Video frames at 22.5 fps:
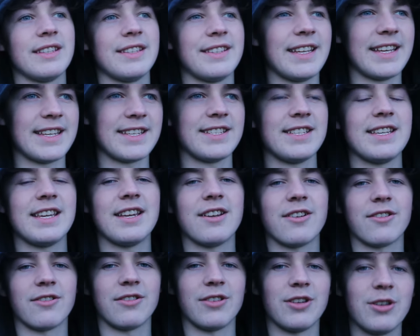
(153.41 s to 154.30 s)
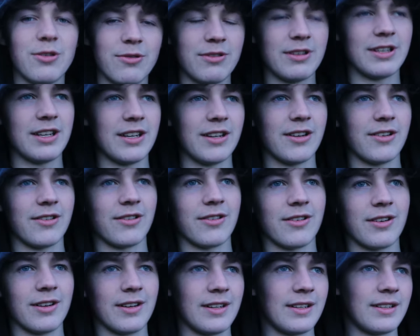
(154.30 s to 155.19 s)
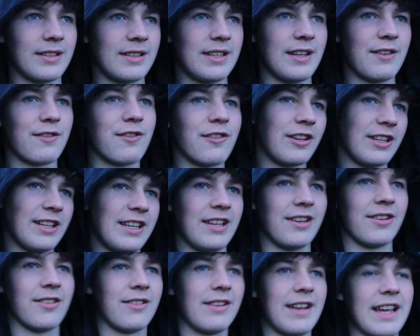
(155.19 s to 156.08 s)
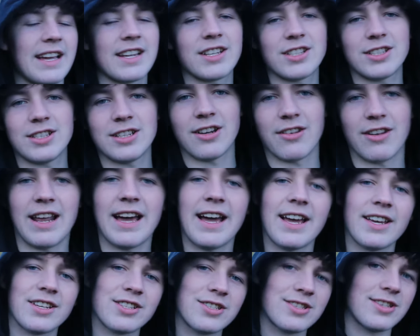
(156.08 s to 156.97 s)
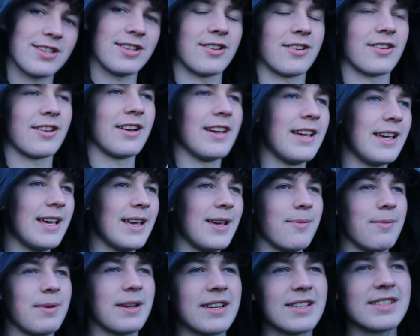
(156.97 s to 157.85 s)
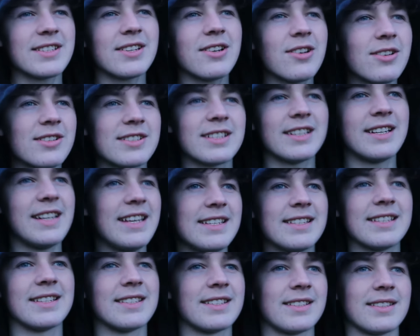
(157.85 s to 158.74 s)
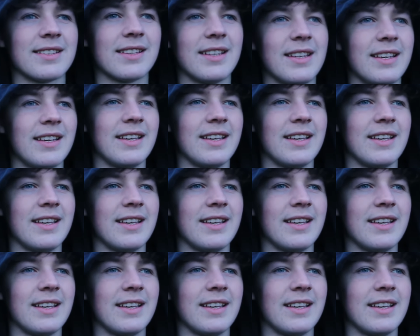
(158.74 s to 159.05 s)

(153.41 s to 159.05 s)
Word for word: this year, new year, different year, next year, last year, because all it is is